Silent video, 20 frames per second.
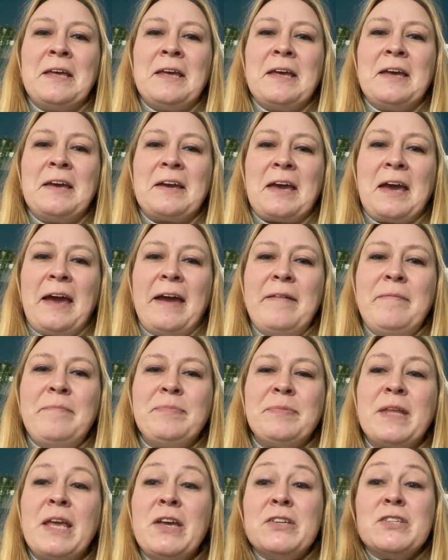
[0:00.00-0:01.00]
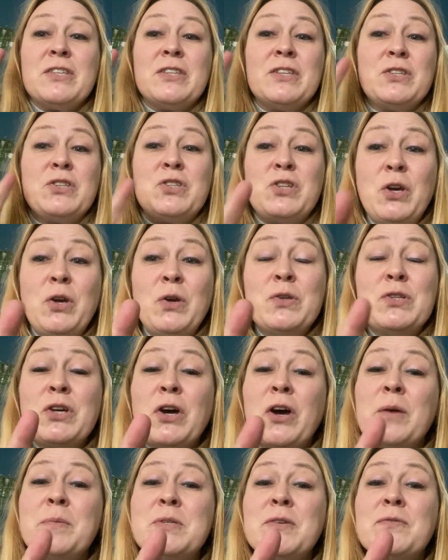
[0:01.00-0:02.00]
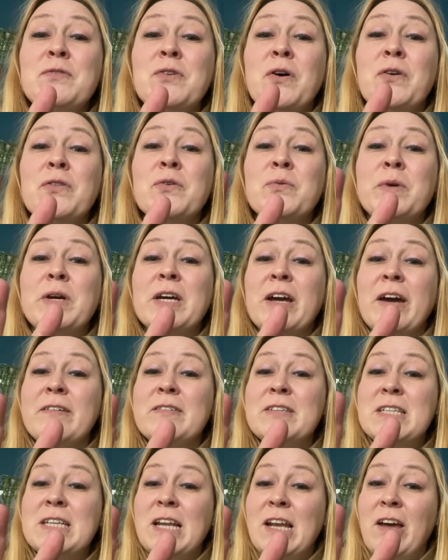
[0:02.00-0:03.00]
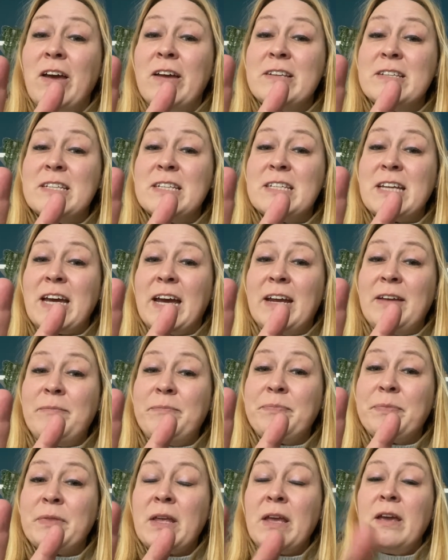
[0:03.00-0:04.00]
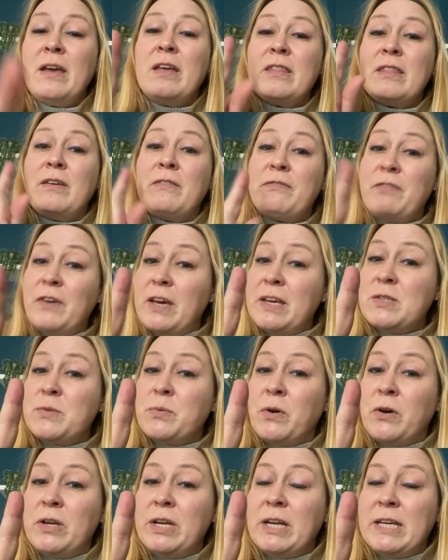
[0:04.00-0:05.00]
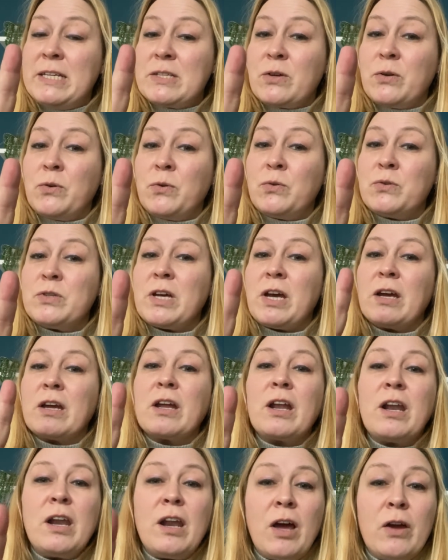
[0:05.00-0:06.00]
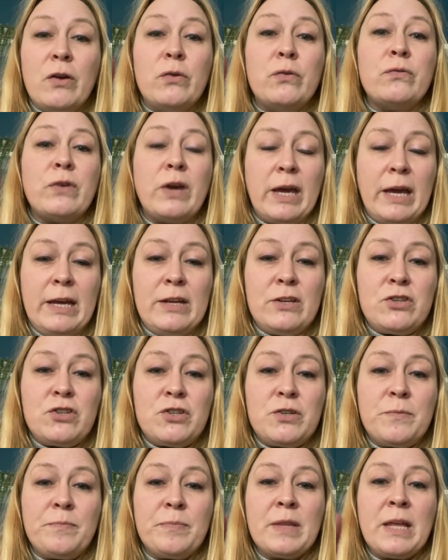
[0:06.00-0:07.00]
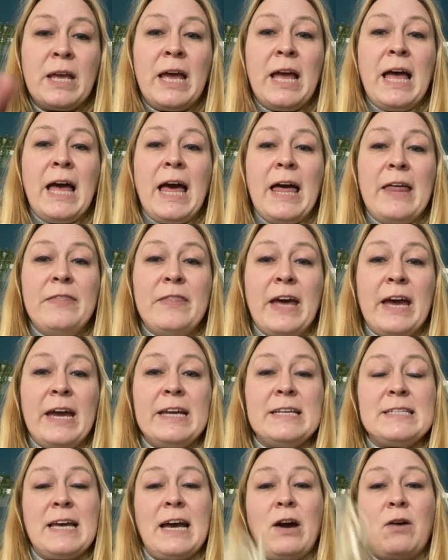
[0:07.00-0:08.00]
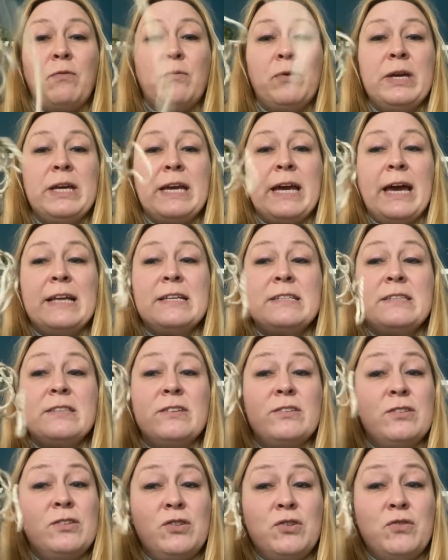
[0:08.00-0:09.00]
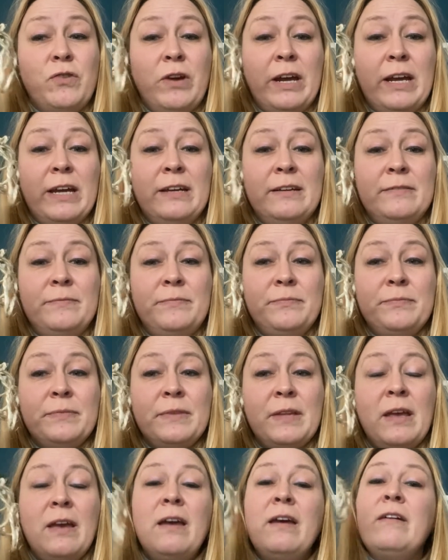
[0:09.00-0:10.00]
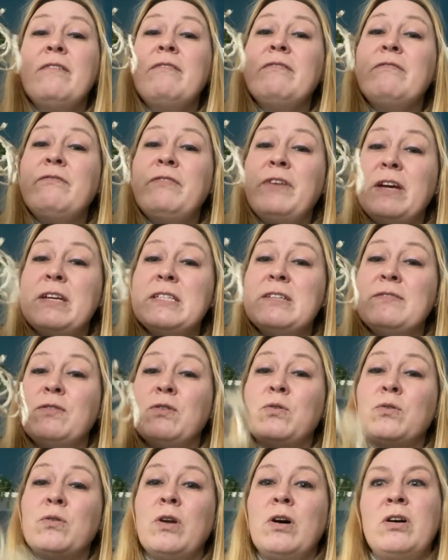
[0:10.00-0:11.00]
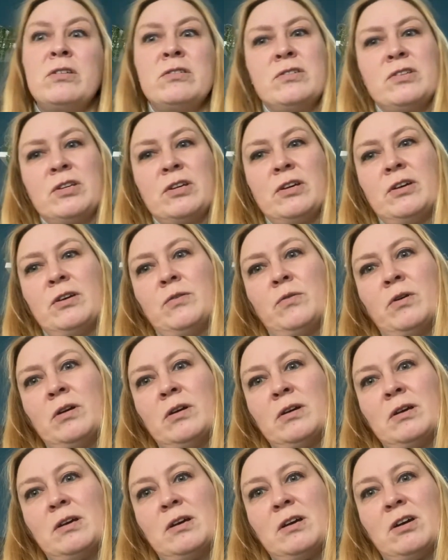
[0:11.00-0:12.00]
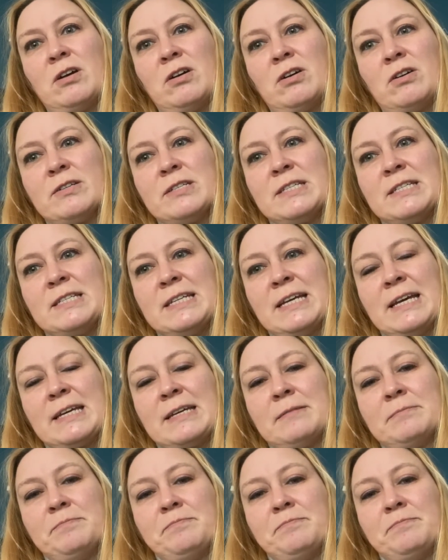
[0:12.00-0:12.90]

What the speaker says: Okay, so the two types of knot that we're going to learn today. The first one is called a clove hitch, and that is how we get the string, first of all, onto our stick.